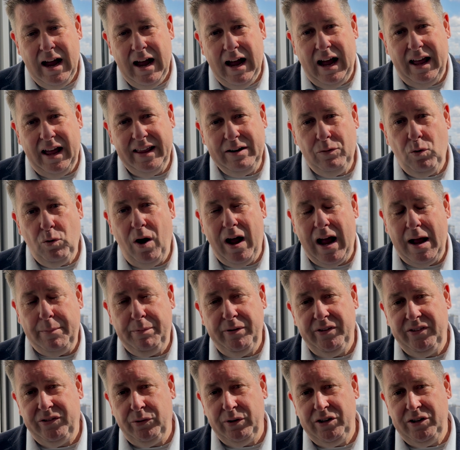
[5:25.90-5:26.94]
I think what
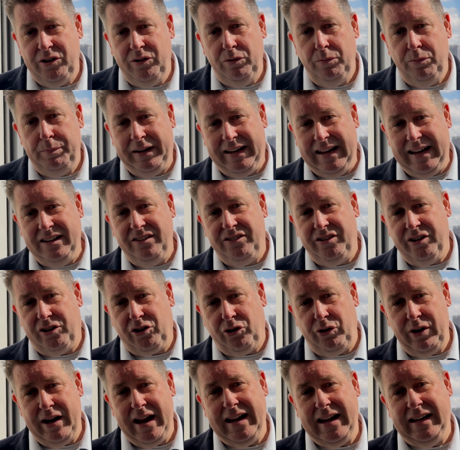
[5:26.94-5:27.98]
happens when you begin to
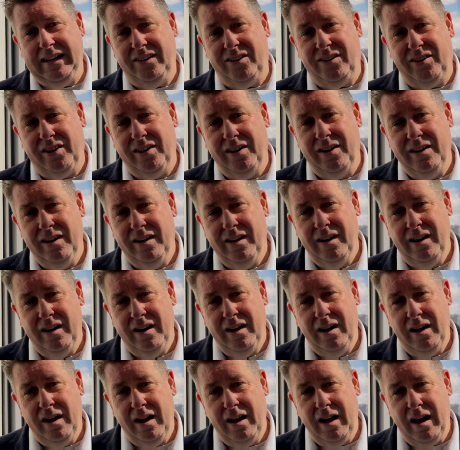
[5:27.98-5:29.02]
create
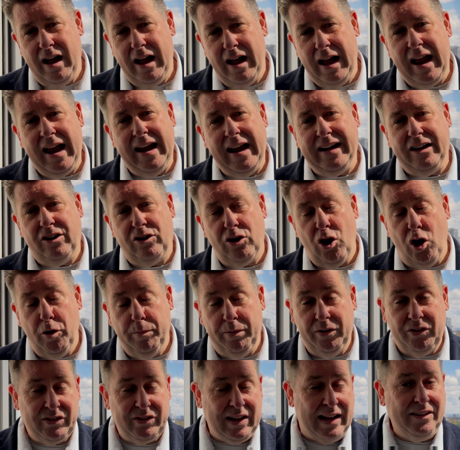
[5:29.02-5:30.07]
a
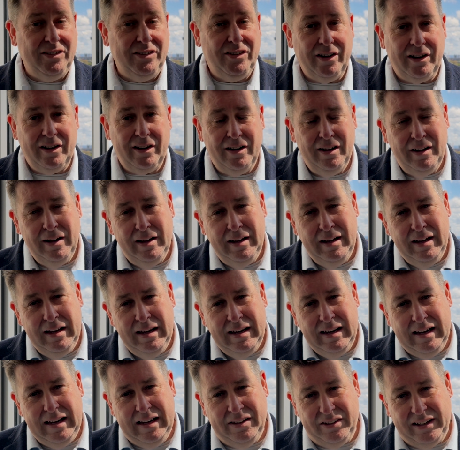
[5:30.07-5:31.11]
global centre
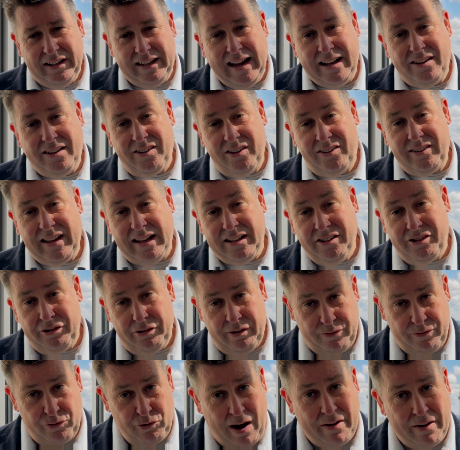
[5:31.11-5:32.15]
is it gets a centre
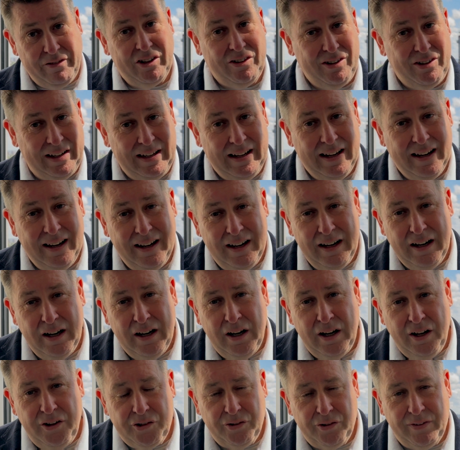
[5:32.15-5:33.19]
of gravity.
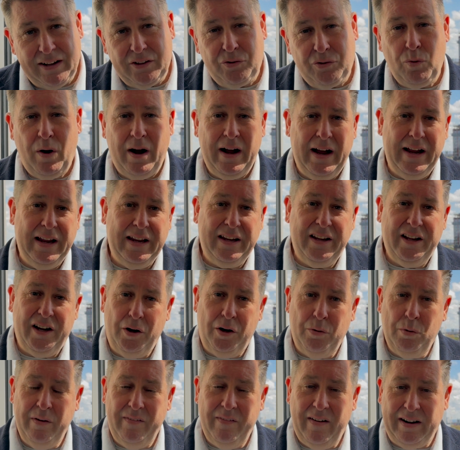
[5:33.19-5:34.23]
So that's why, you
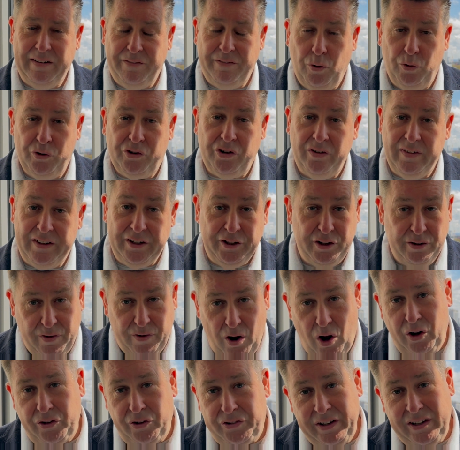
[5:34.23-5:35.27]
know, we're very fortunate that
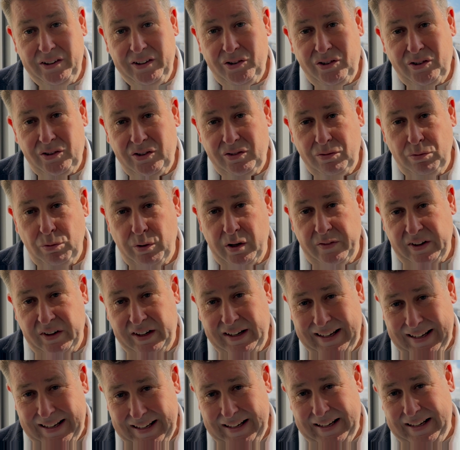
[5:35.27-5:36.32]
Novartis, one of the
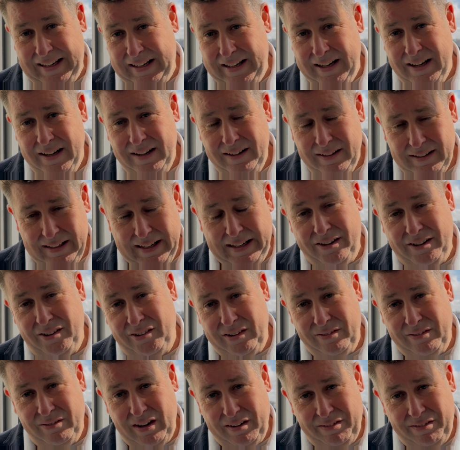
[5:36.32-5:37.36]
key leaders
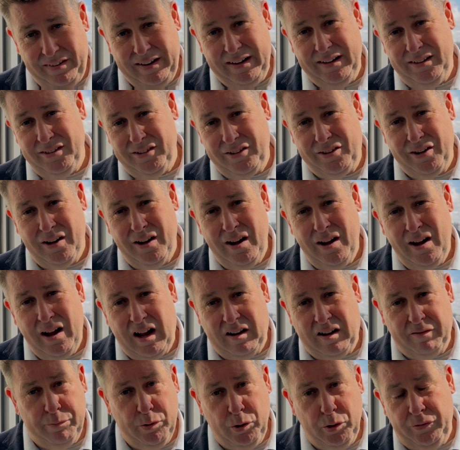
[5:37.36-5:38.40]
in their field,
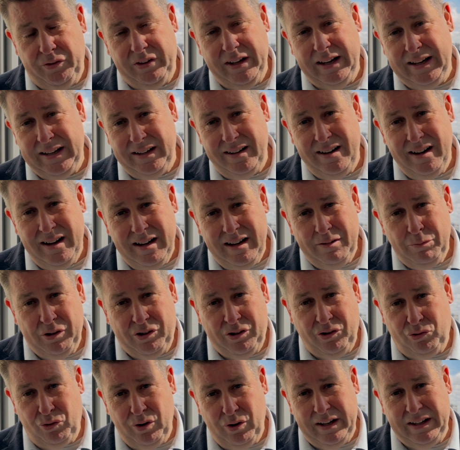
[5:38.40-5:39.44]
have moved in, which
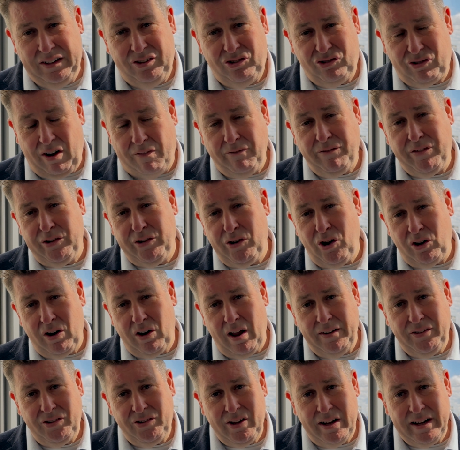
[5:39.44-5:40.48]
has really strengthened our
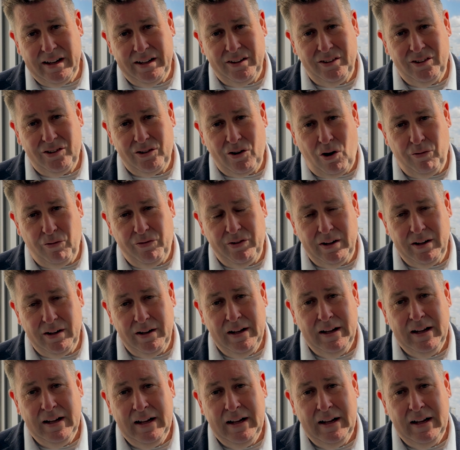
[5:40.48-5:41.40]
life science offer.